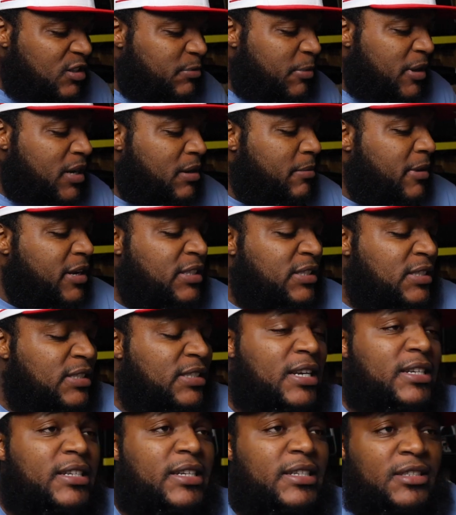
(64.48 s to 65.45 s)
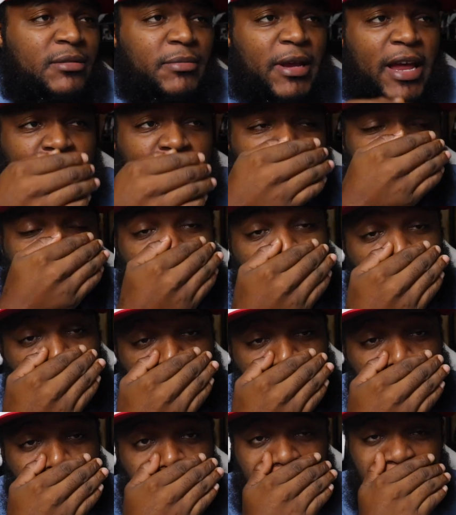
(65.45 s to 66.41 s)
It's been a minute since I did some a cal.
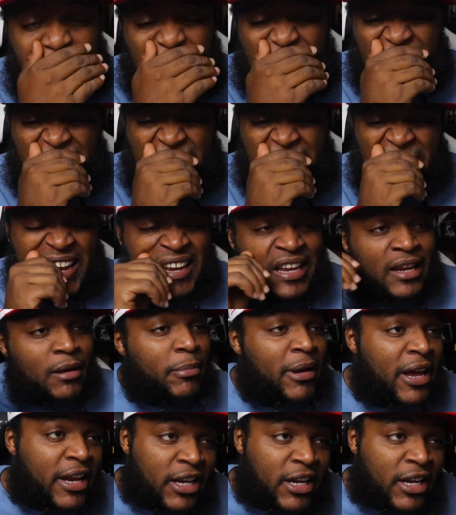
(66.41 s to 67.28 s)
So look, let me go ahead and get